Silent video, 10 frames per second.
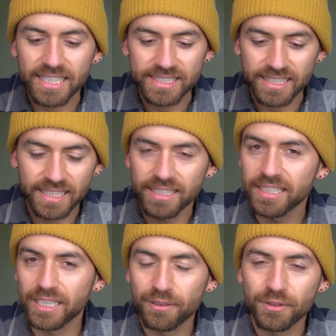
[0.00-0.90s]
EDC
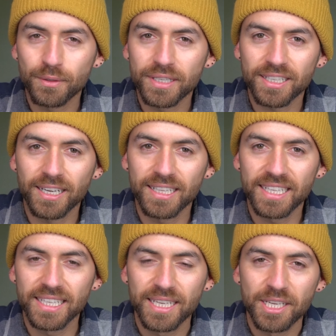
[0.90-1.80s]
gun if you want to call
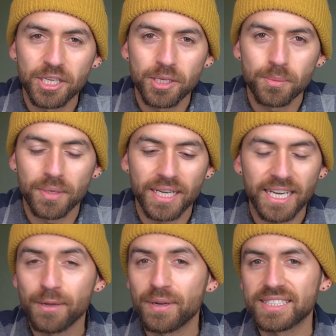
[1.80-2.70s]
it. But
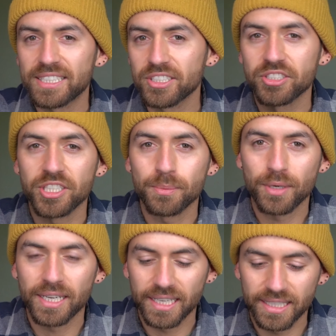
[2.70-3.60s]
anyways, let's just jump
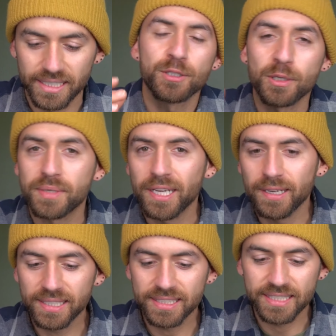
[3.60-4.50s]
right in. So I'm
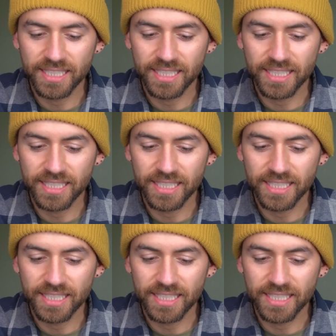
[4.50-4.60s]
carrying the